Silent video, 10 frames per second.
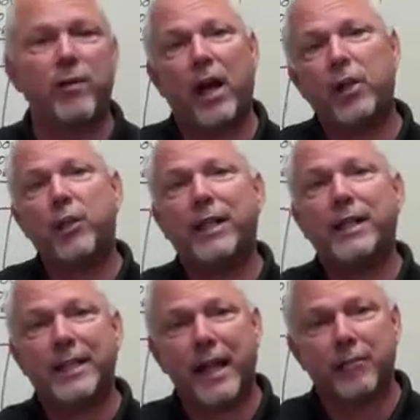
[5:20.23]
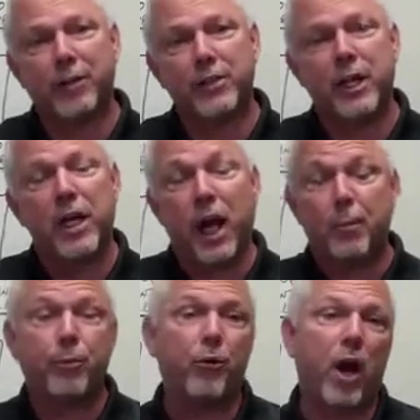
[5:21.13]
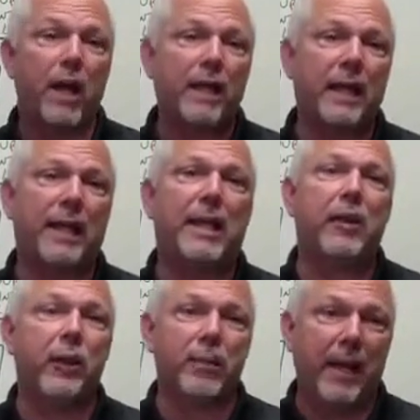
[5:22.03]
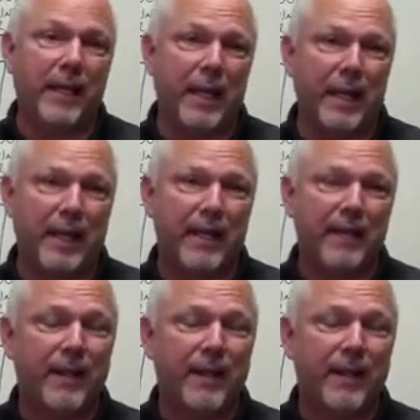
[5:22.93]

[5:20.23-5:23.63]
how you can leverage a product like Nerium AD